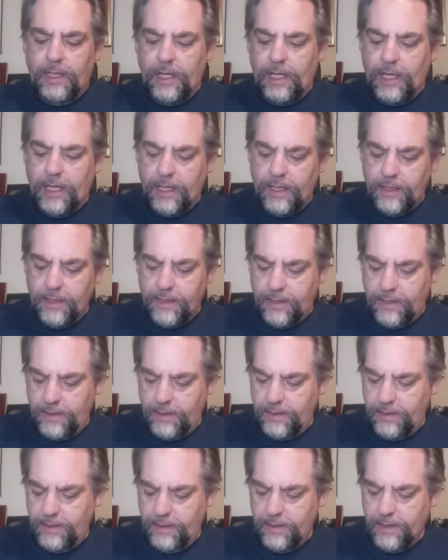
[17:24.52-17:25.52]
and
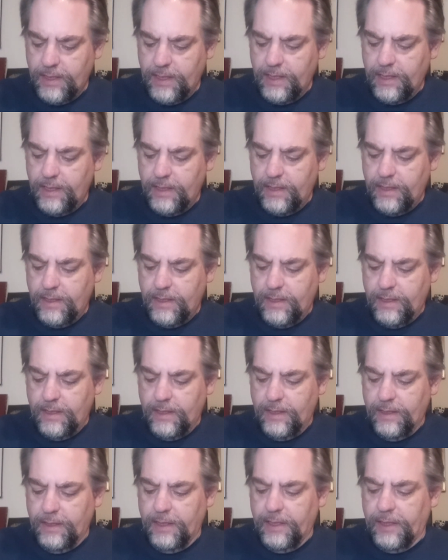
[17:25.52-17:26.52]

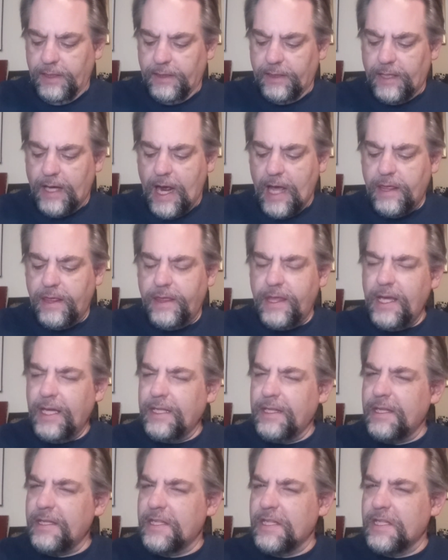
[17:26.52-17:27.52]
I
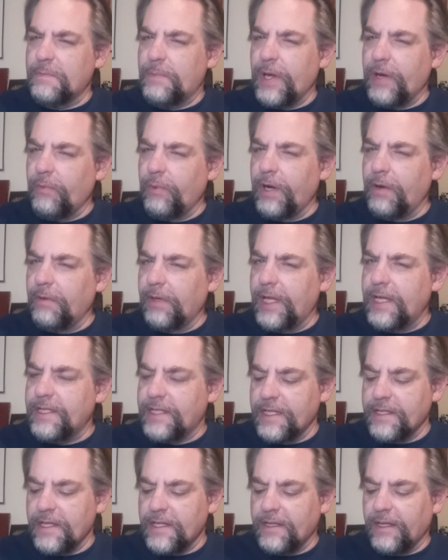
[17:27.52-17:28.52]
think this has been
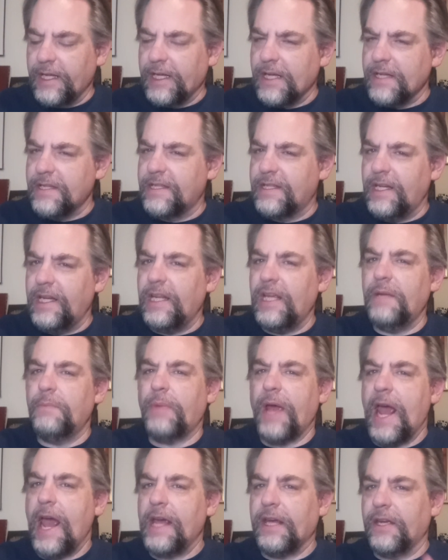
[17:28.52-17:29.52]
re-released as a CD
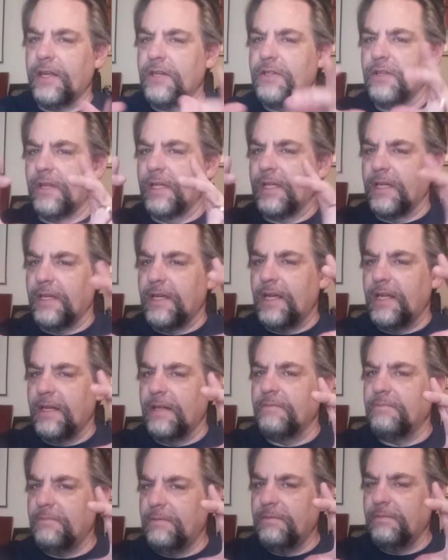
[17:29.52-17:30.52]
package, in
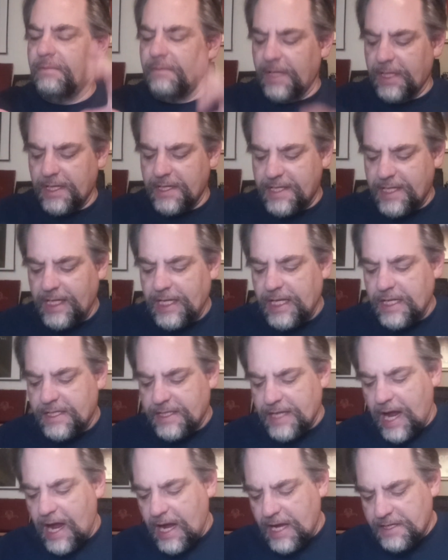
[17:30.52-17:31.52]
a CD
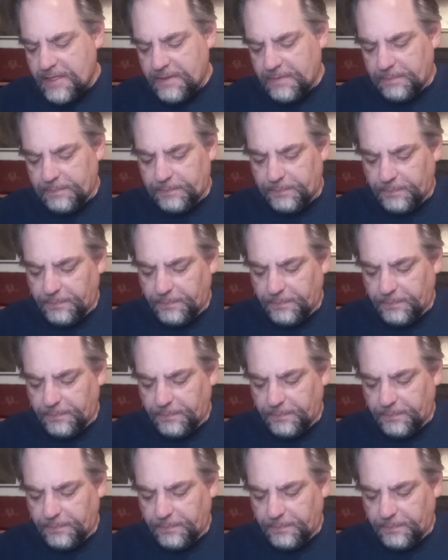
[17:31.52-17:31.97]
size.